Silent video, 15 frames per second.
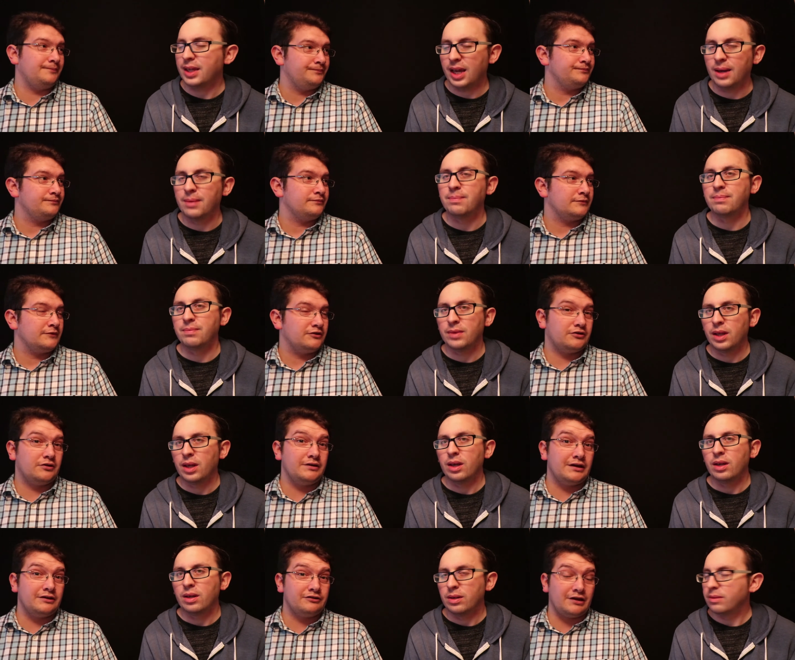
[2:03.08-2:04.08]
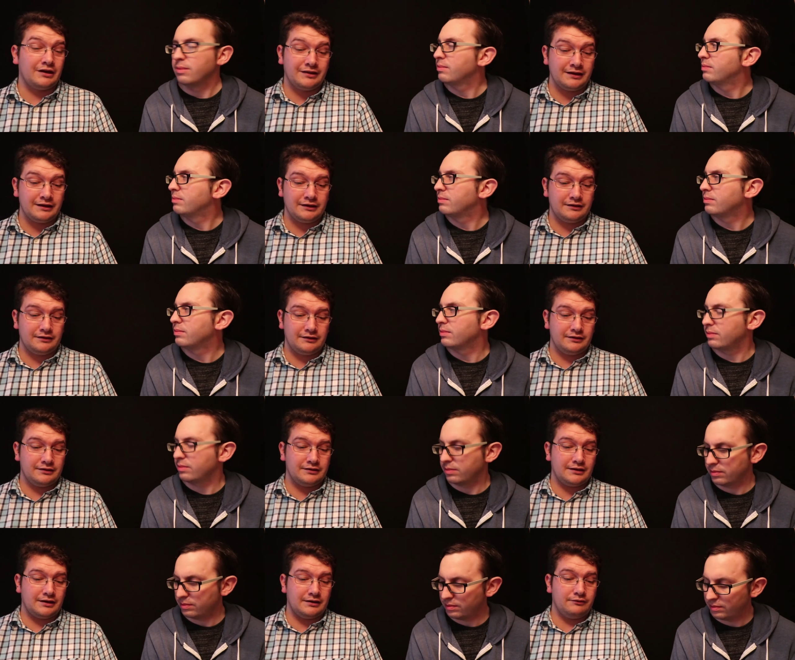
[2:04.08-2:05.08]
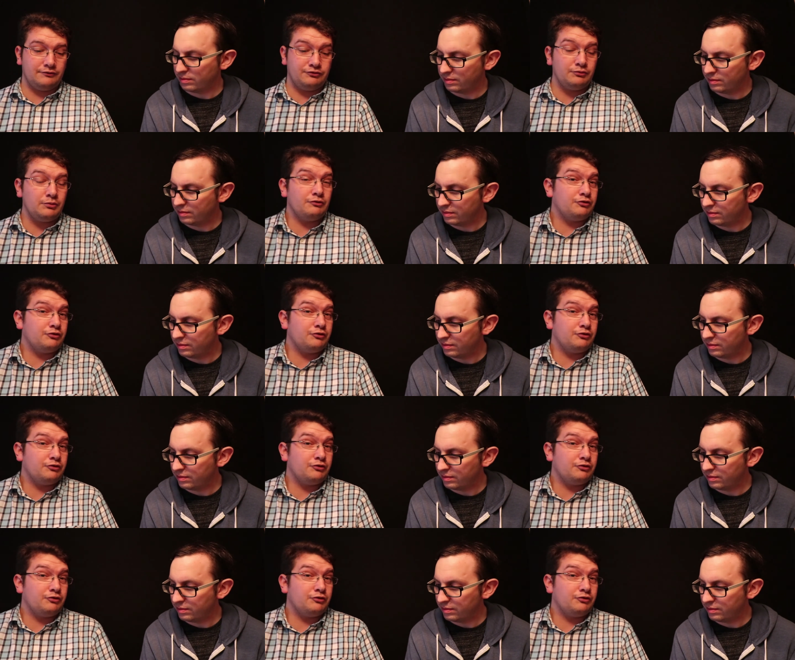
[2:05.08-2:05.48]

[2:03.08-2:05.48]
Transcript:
Speaker 1: Yeah. So yes, I think well